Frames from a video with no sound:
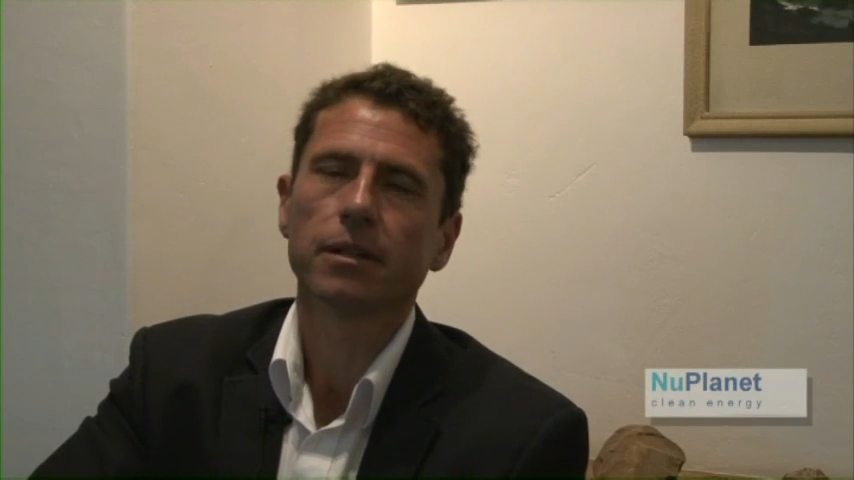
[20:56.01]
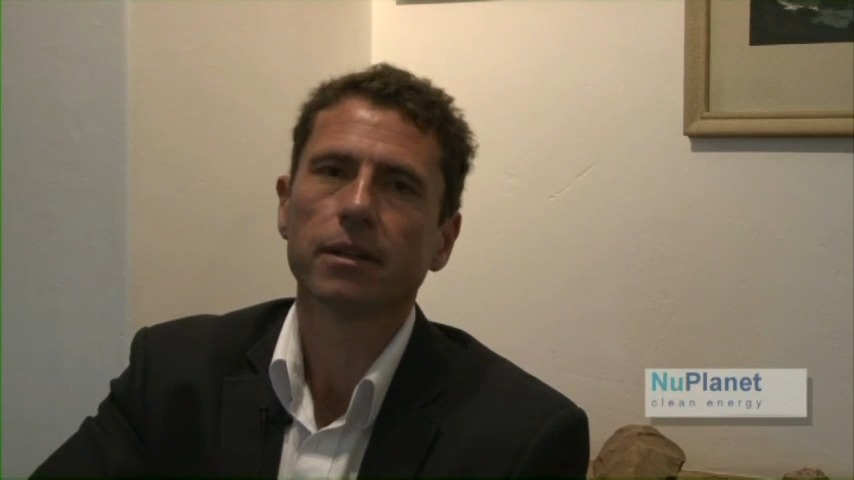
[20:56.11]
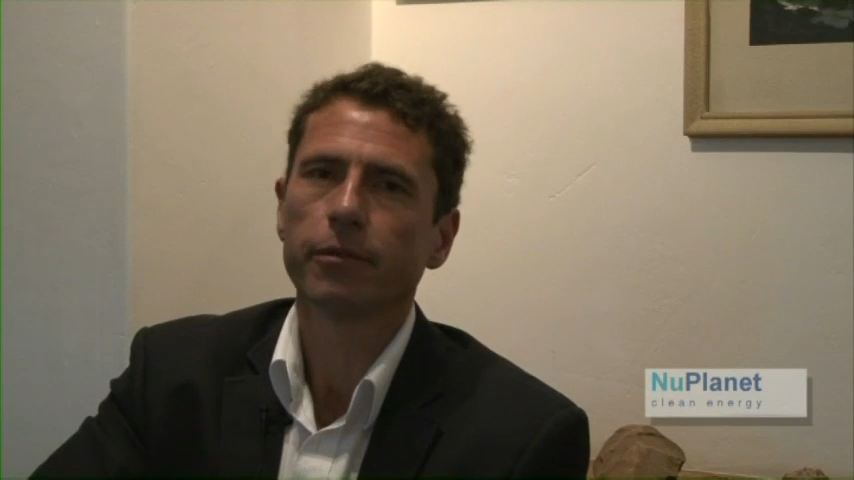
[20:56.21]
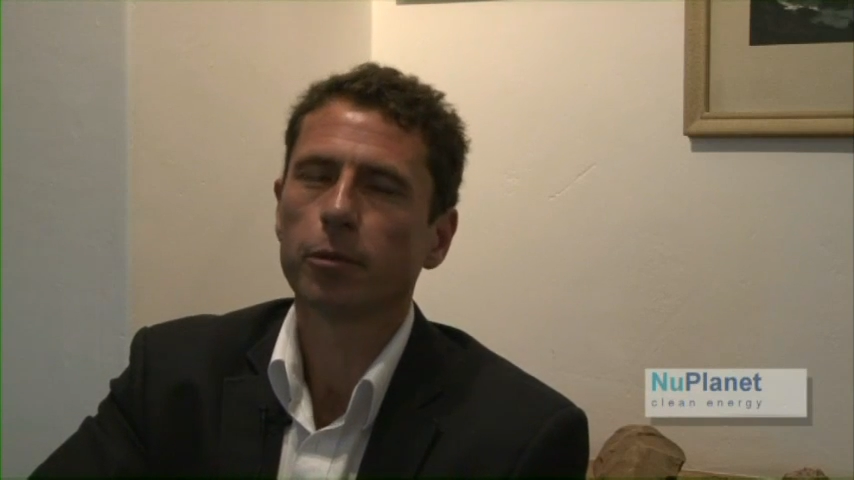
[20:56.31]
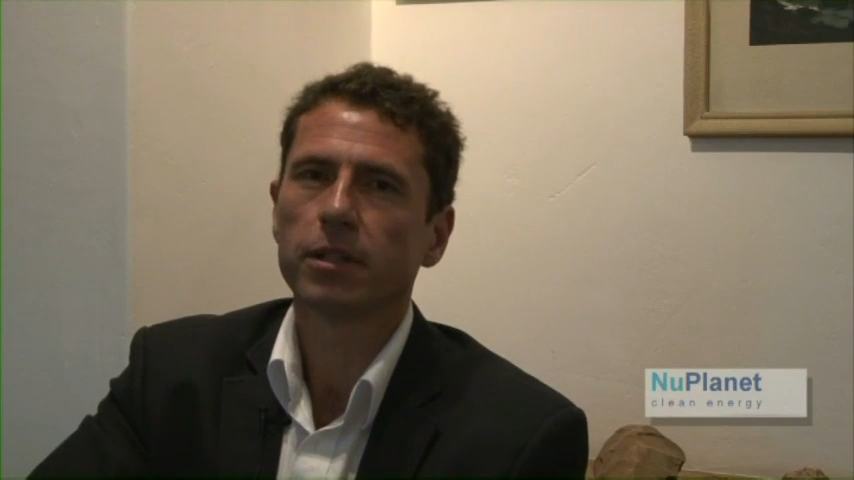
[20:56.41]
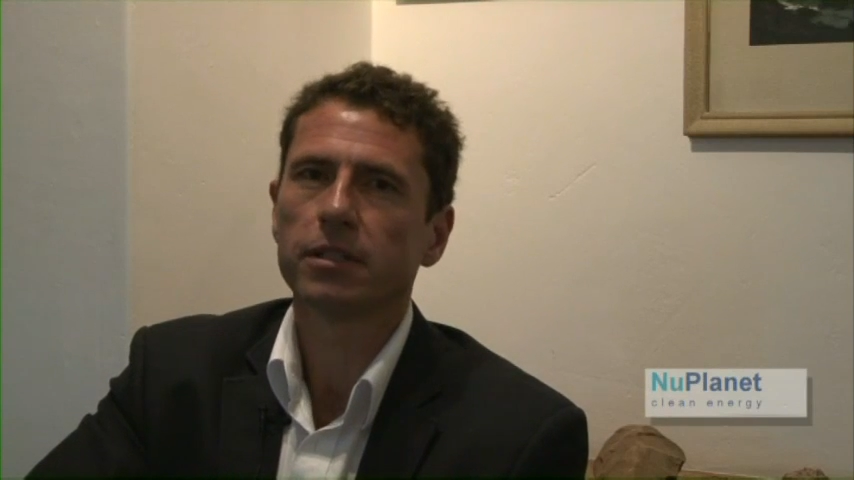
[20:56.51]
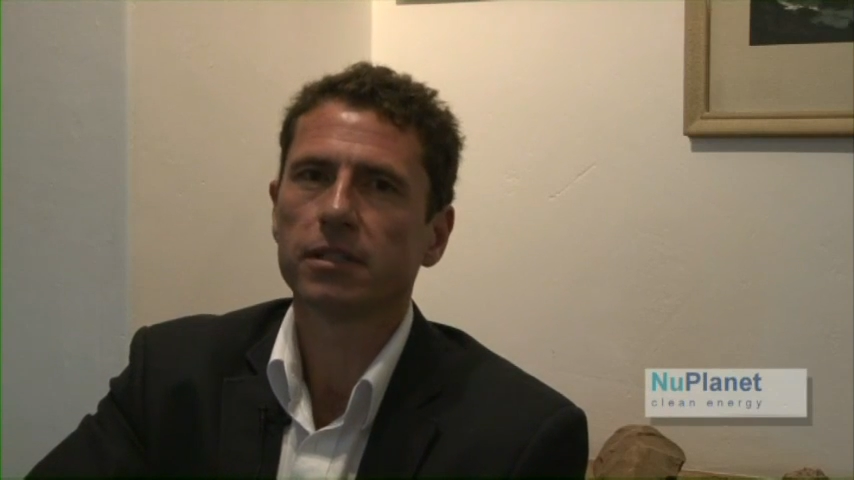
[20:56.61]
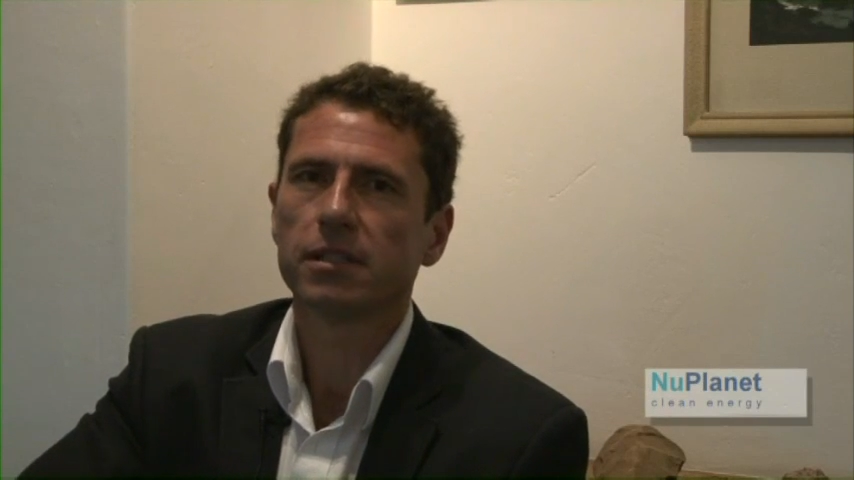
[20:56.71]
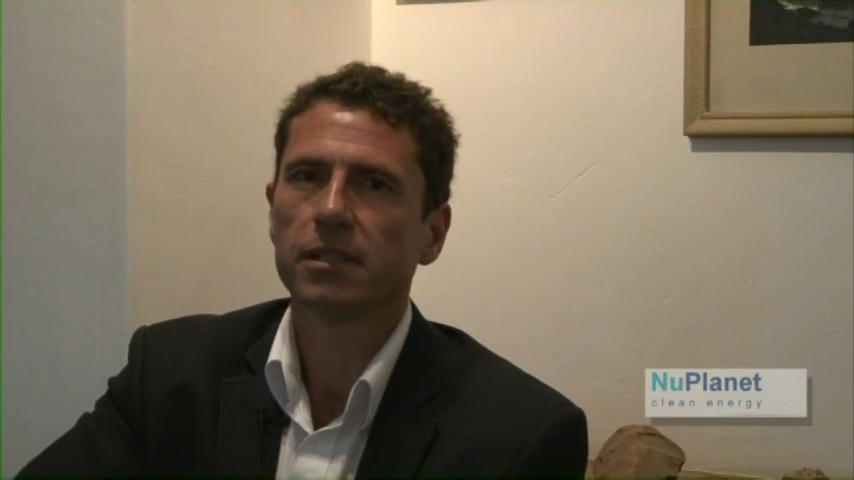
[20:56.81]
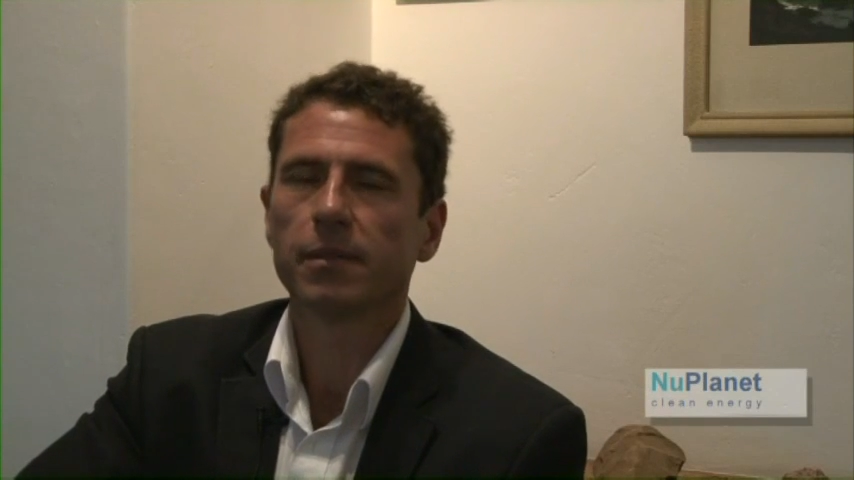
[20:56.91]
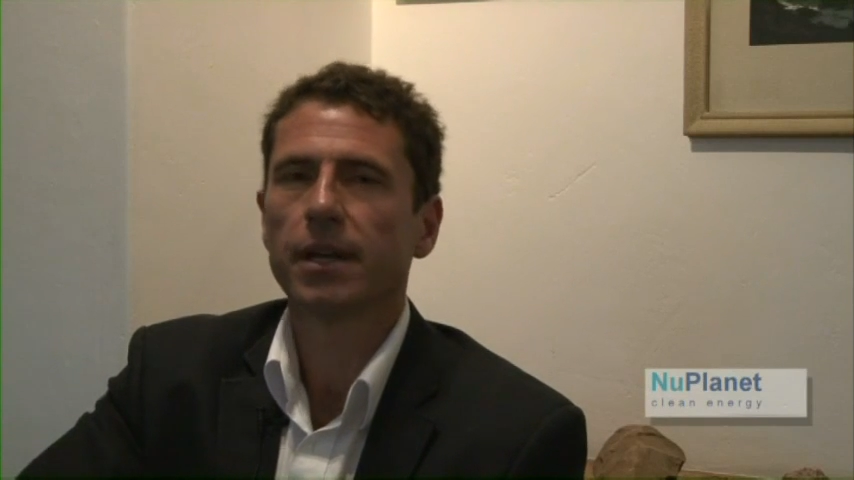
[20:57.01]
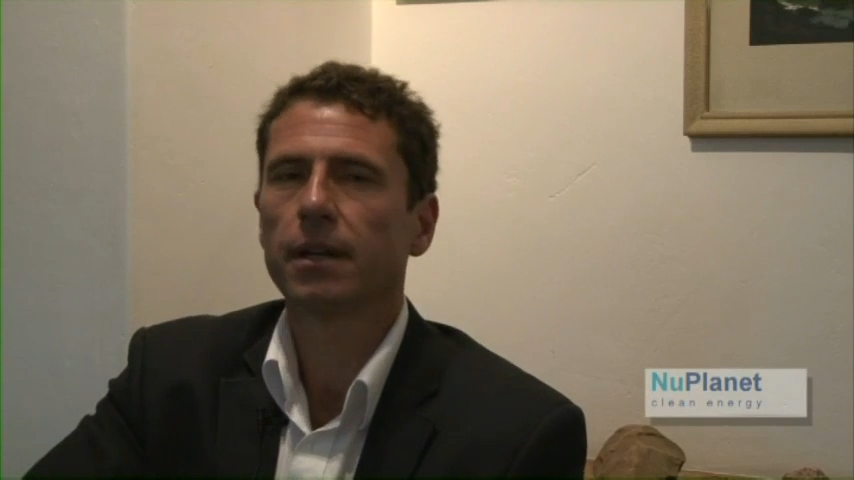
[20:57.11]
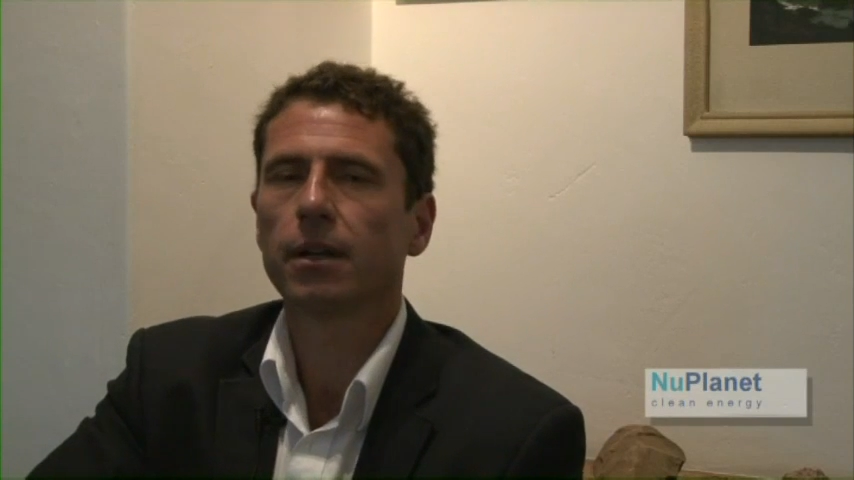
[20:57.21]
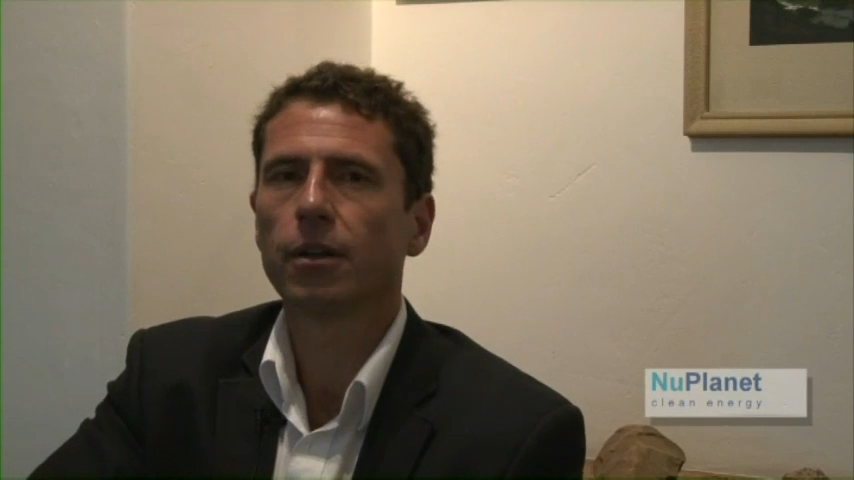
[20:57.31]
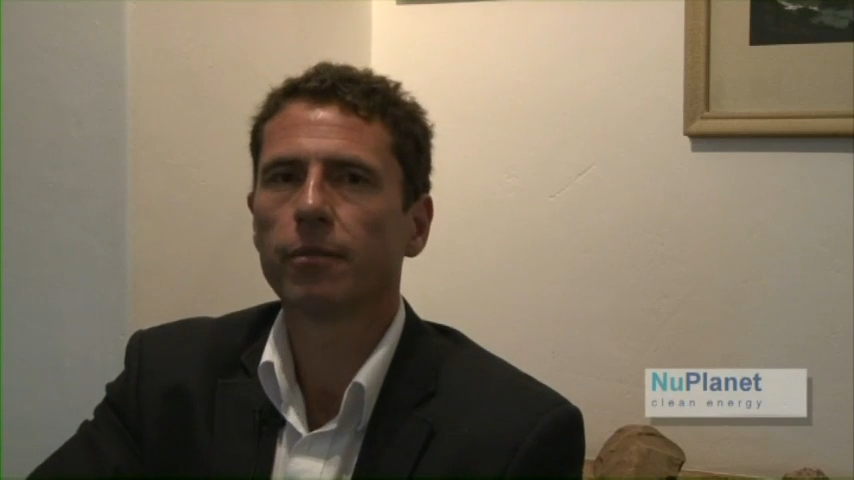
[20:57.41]
You know, everybody just sees
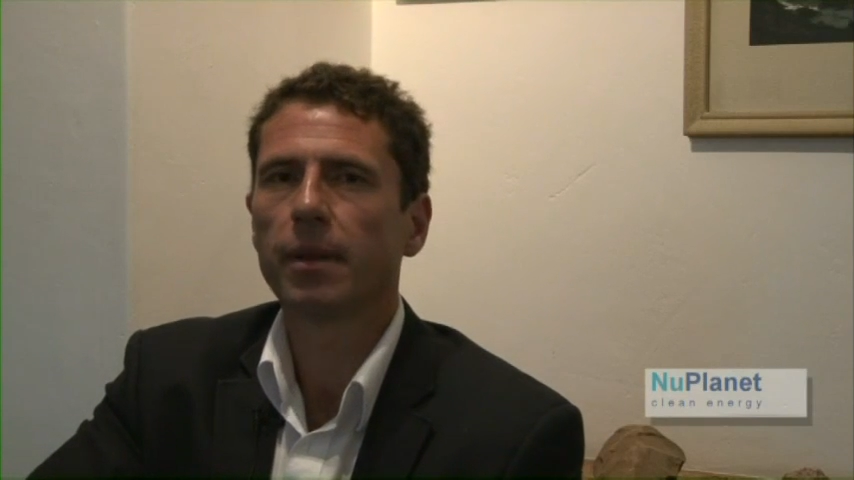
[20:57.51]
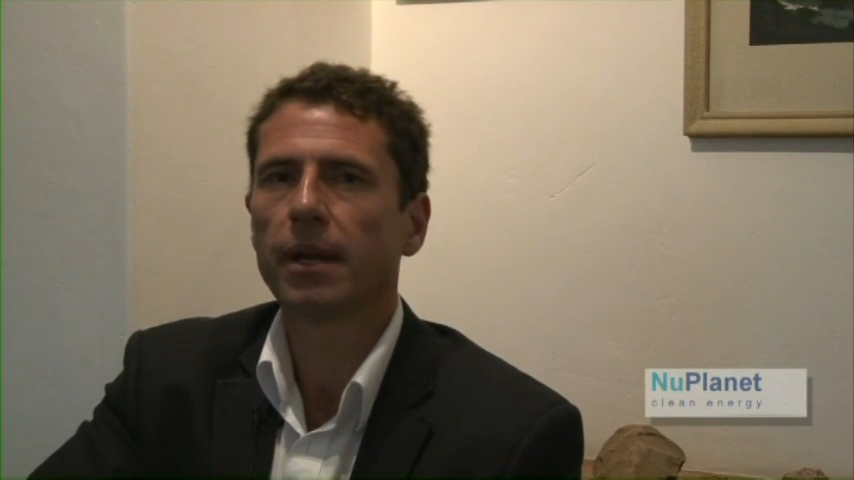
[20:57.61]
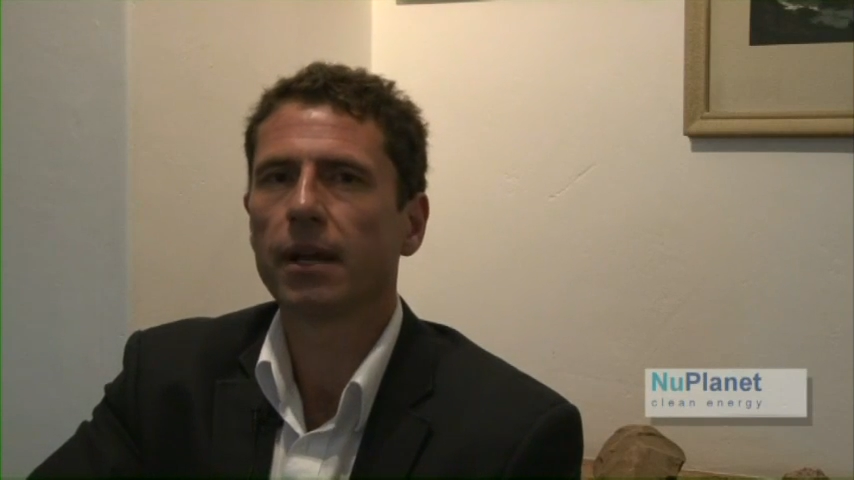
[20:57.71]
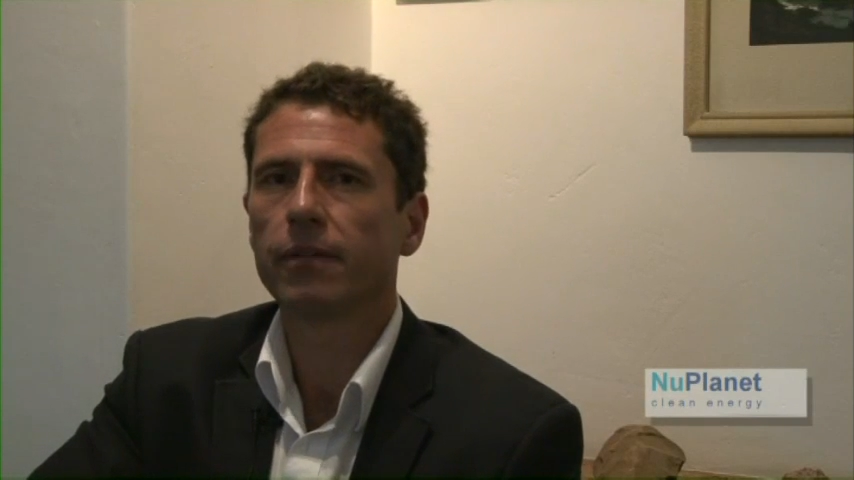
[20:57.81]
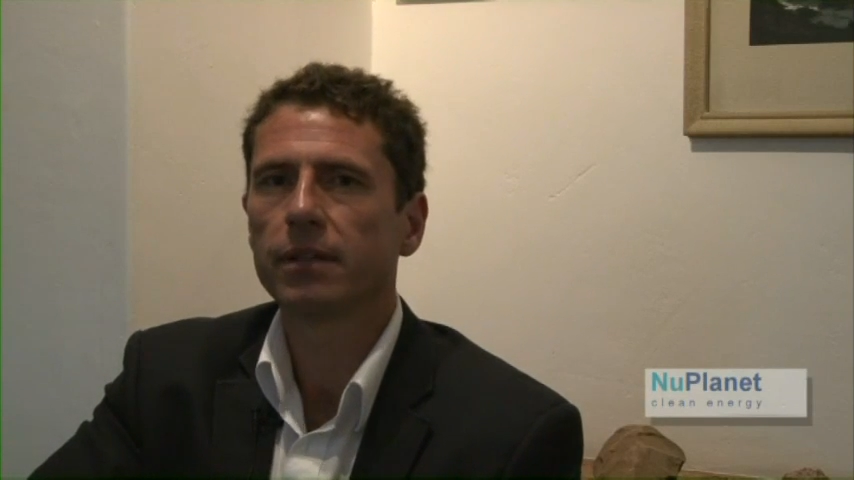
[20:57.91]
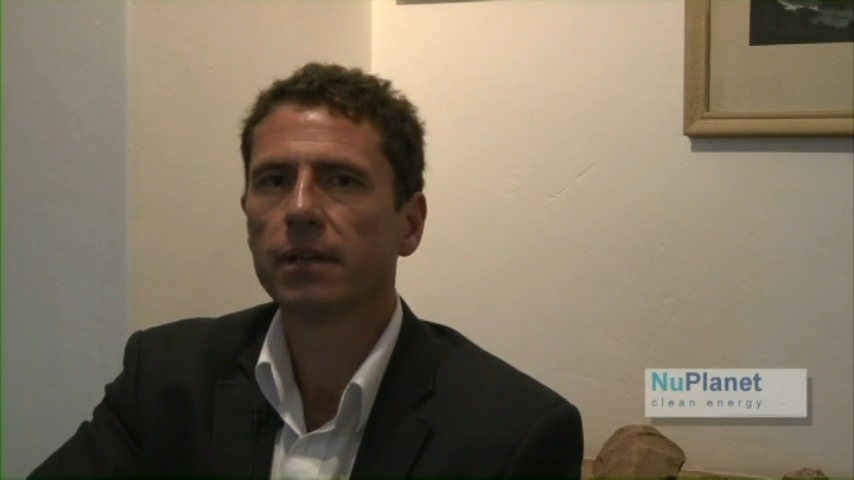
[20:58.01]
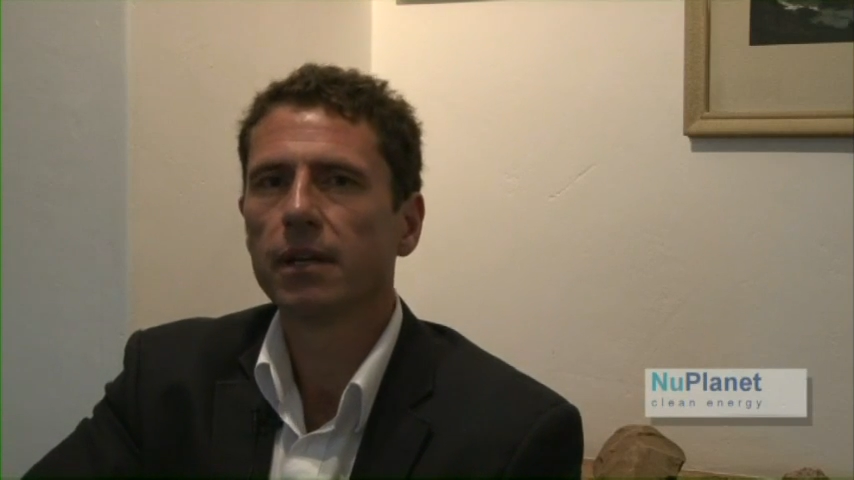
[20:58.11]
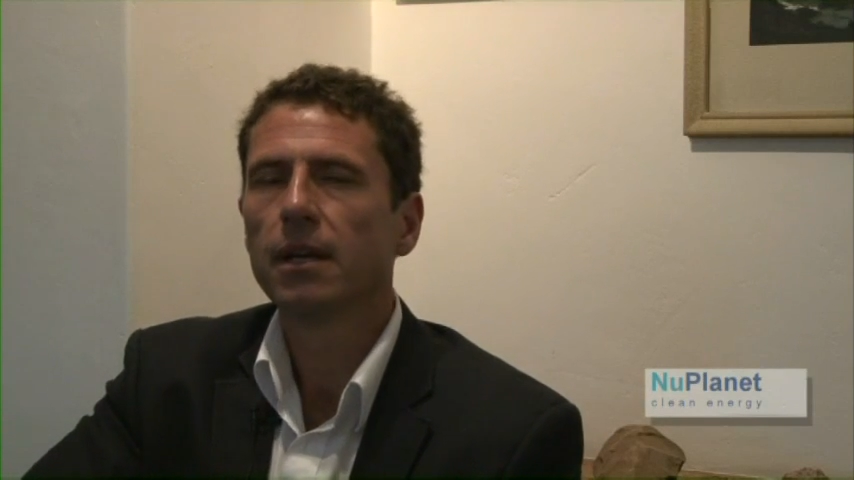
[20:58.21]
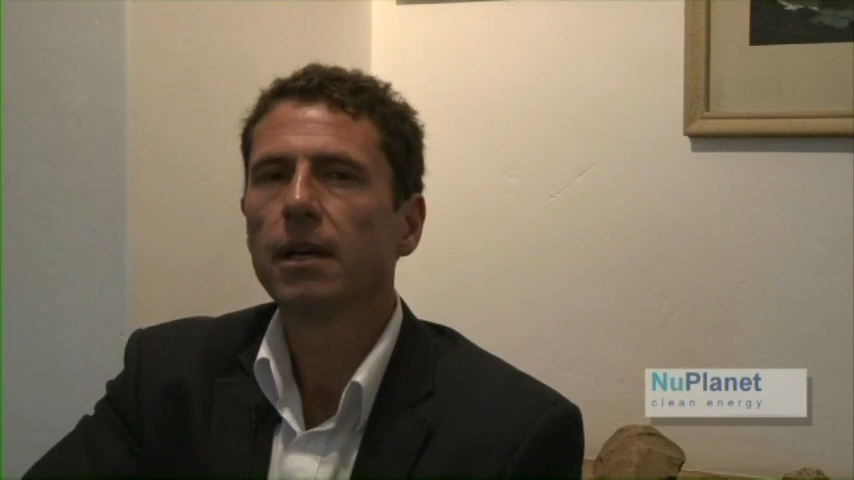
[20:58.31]
making a lot of money out of it.